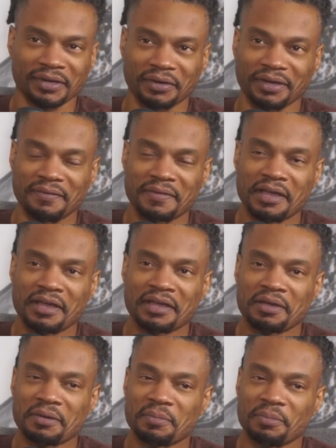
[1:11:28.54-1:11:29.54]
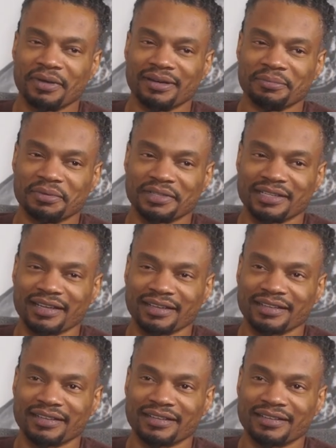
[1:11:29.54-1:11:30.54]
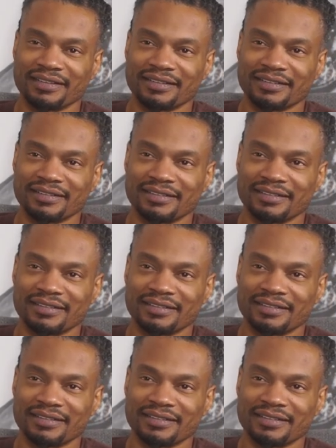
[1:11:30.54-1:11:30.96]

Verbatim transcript: Okay, uh, but yeah, in like